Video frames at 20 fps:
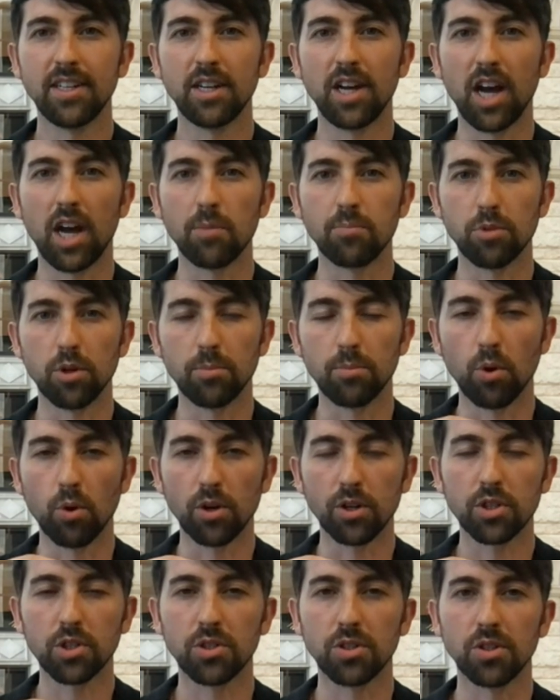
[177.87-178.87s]
uh,
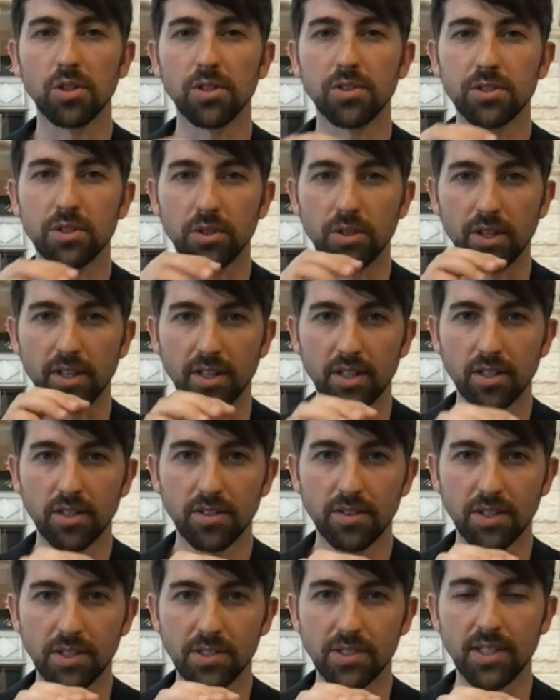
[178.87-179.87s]
proportional to the,
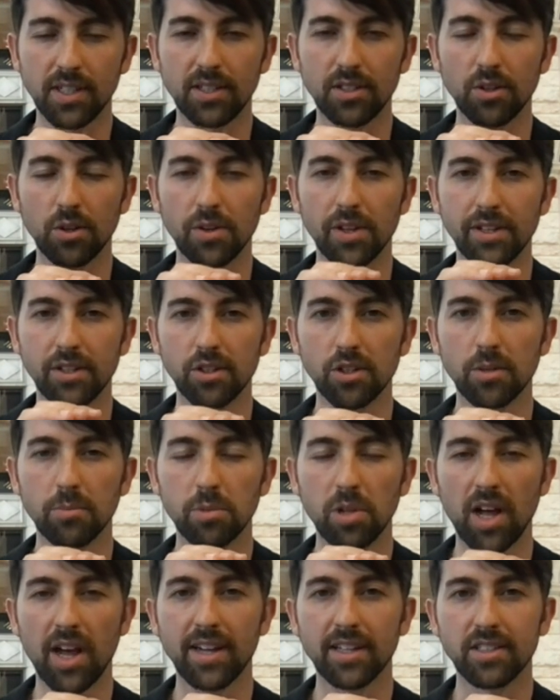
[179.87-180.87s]
the signal that you're
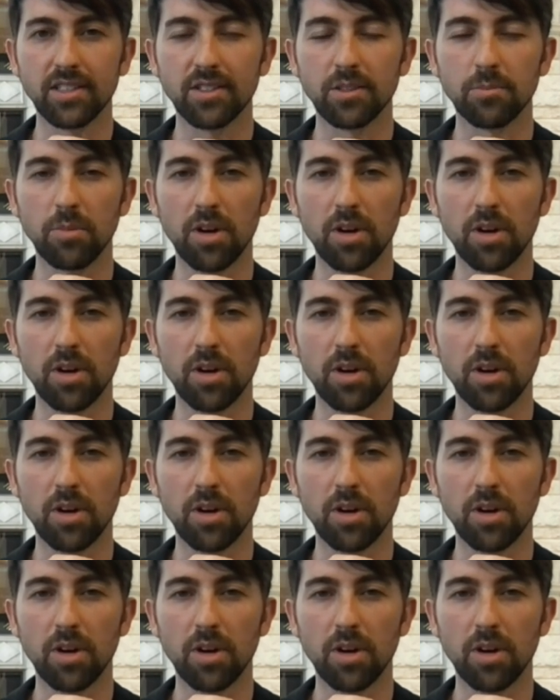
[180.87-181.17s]
applying to the